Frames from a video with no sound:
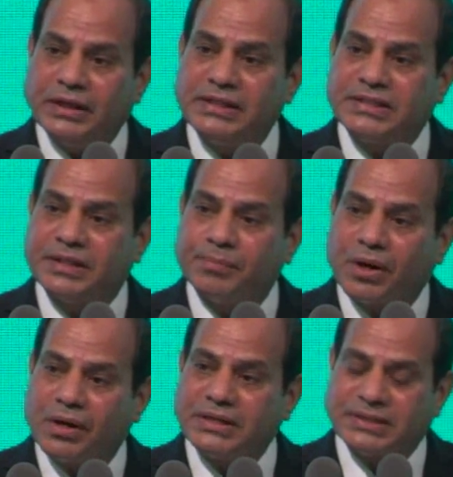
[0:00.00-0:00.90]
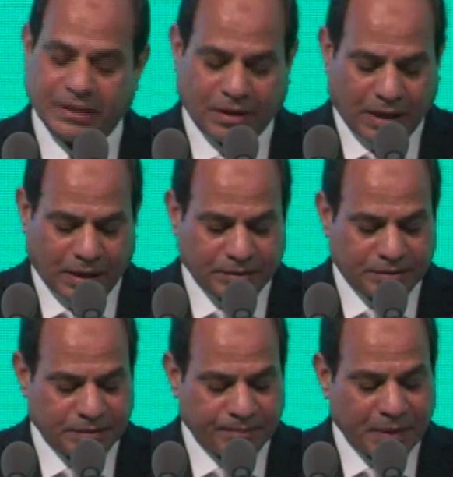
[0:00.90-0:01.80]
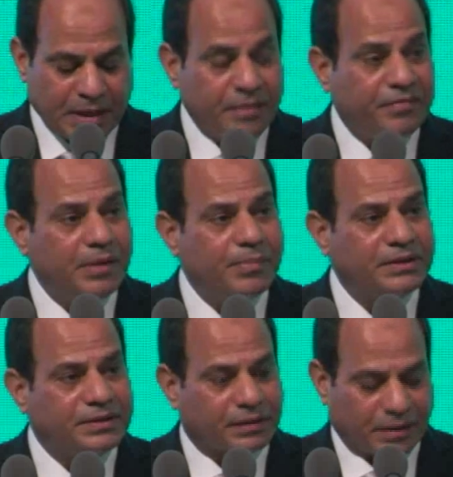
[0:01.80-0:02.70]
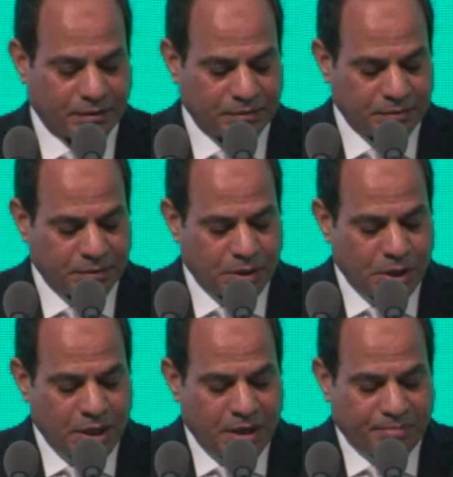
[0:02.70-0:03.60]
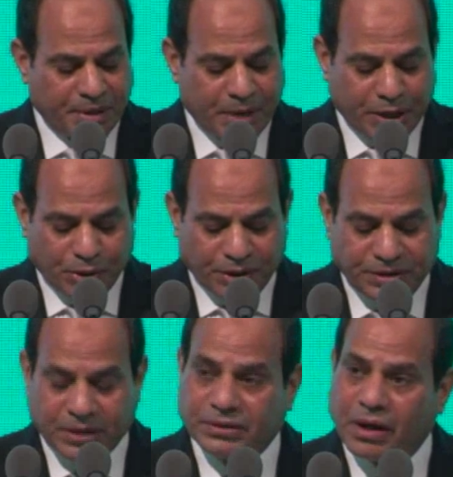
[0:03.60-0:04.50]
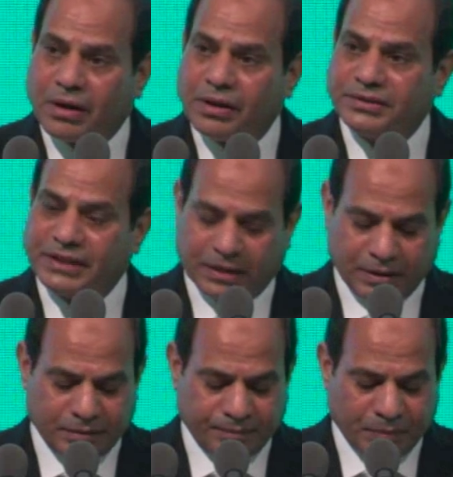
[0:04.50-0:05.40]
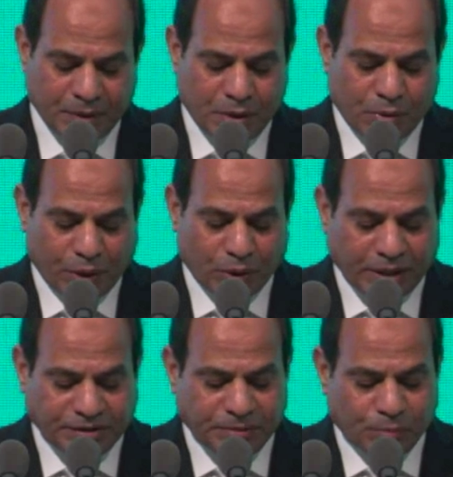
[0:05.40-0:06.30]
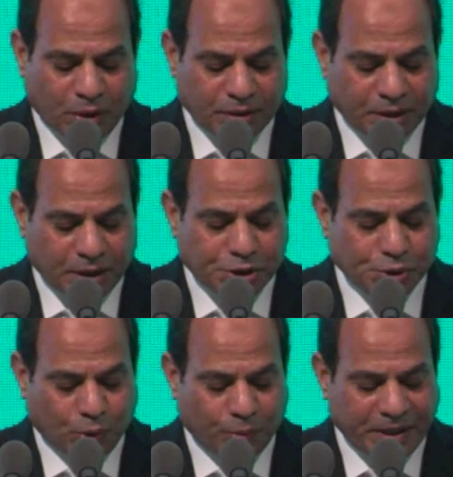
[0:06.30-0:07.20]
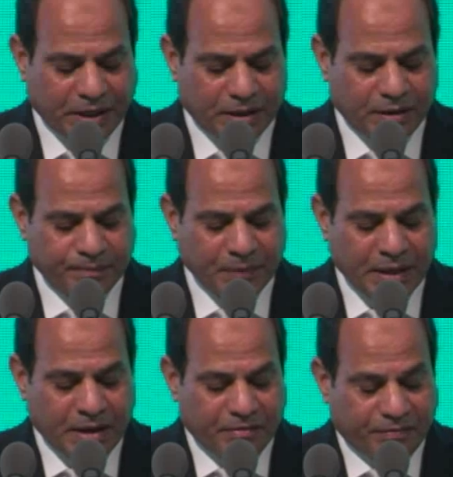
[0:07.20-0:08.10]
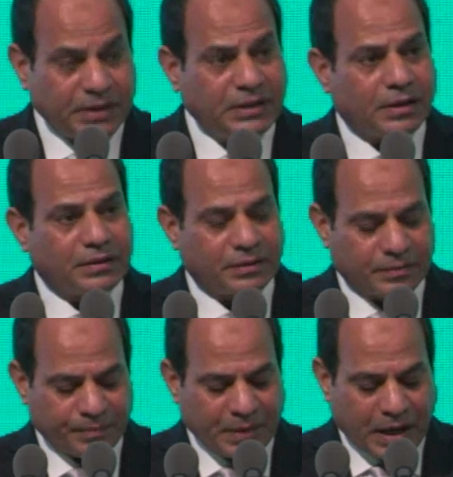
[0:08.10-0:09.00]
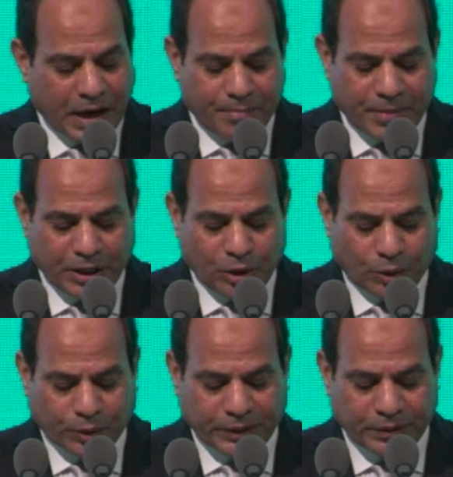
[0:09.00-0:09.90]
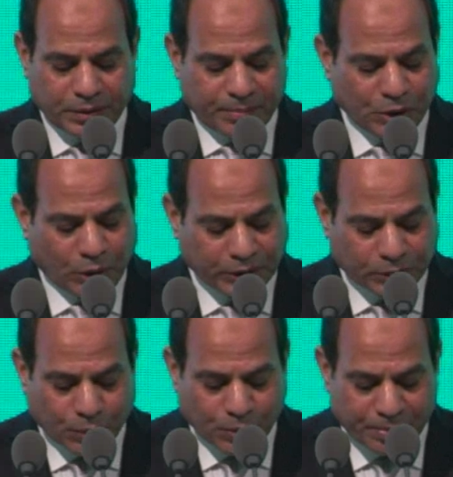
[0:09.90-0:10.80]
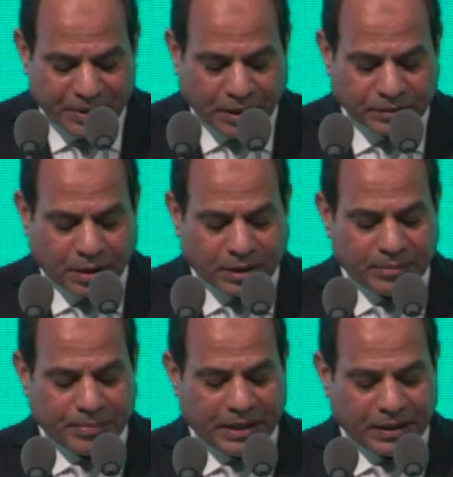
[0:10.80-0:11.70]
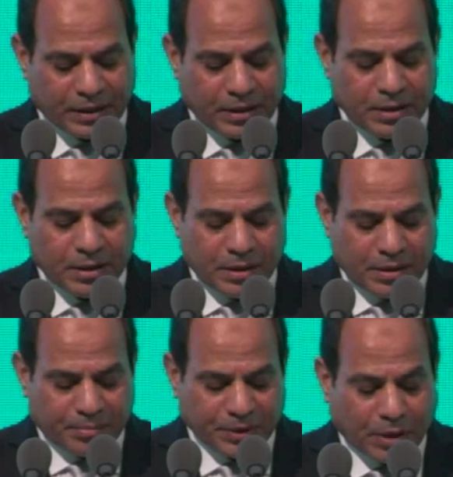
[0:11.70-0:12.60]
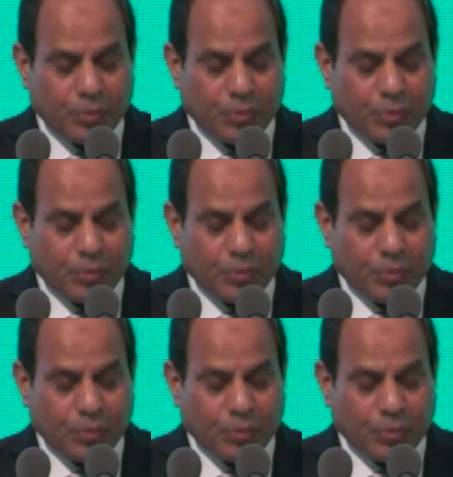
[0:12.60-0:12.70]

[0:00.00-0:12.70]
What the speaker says: The nurturing of sectarian strife has become the fuel to this region's wars. It is a war of attrition that drains the resources of our peoples and countries, in addition